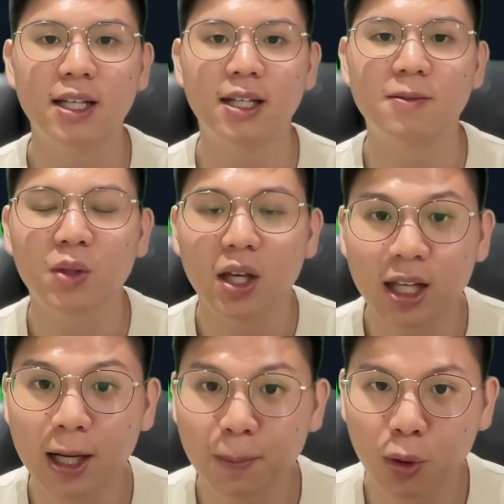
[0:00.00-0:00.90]
Now,
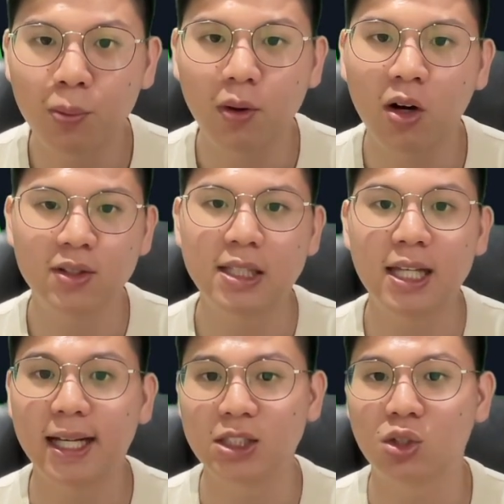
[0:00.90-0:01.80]
Nick Pope, obviously
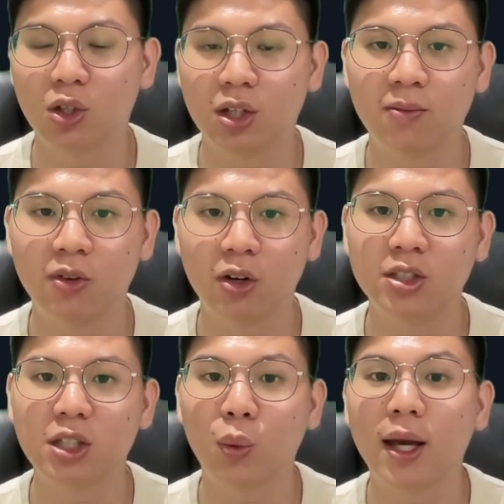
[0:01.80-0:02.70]
against Nottingham
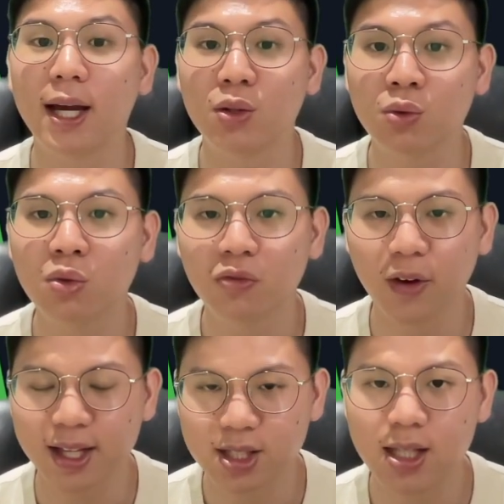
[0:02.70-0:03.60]
Forest away, I do
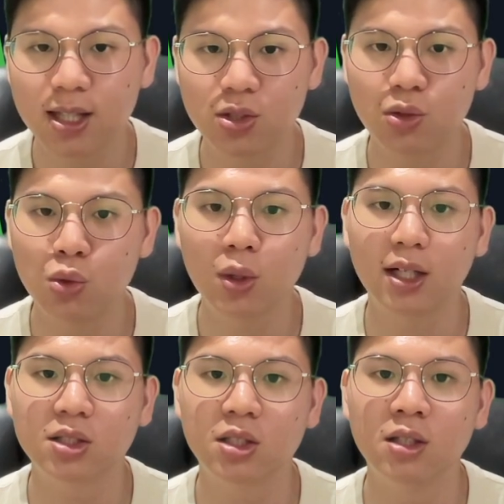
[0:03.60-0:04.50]
fancy this
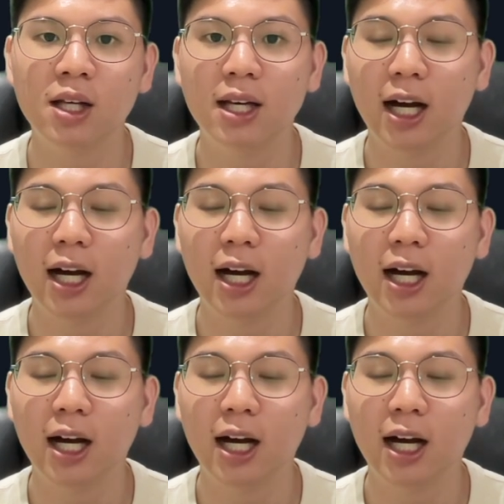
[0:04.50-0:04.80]
Newcastle